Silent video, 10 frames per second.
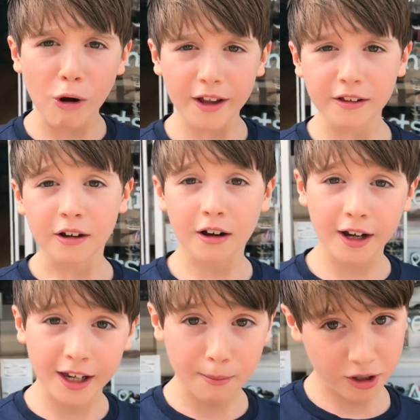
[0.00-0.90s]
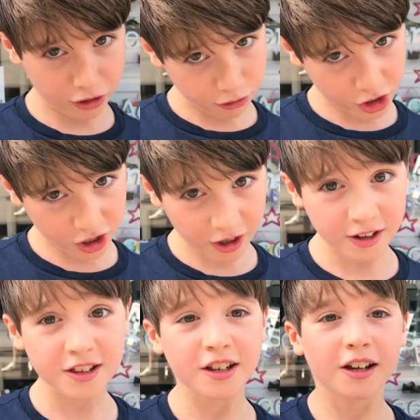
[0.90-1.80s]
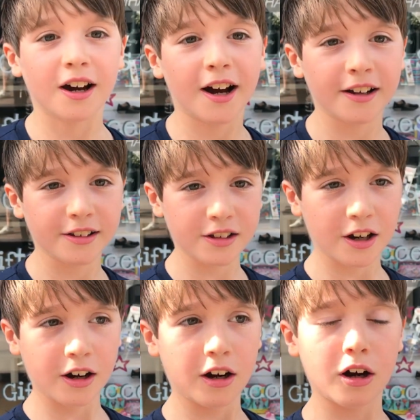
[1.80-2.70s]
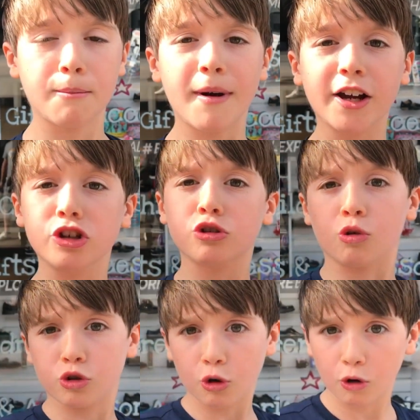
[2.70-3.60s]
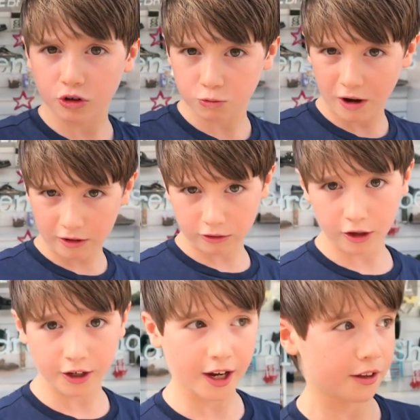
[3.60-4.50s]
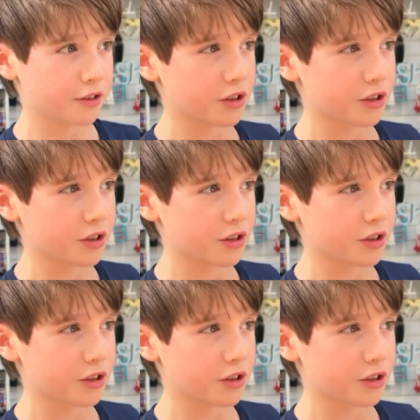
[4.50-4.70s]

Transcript: when I get my new shirt and uh, a mega store tour as well again.